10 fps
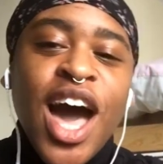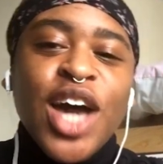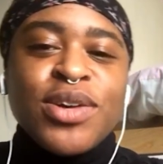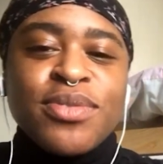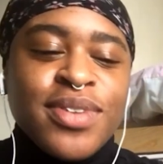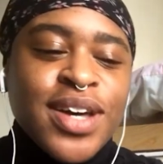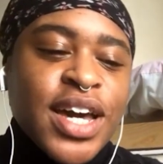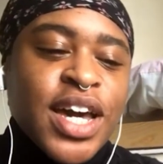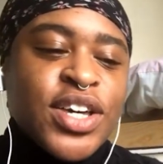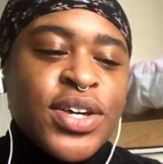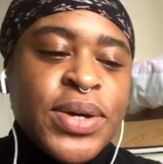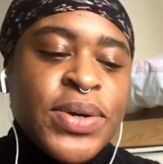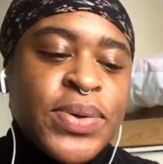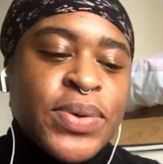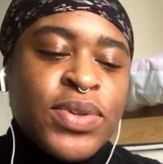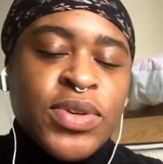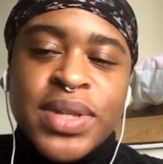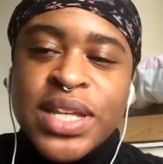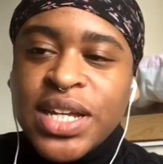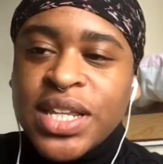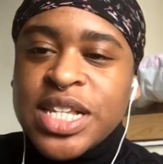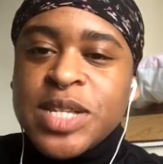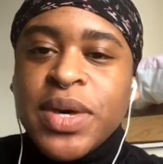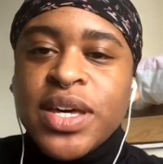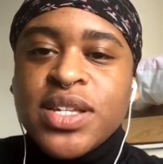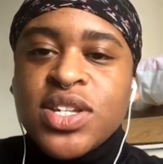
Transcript: Are you doing that in the space?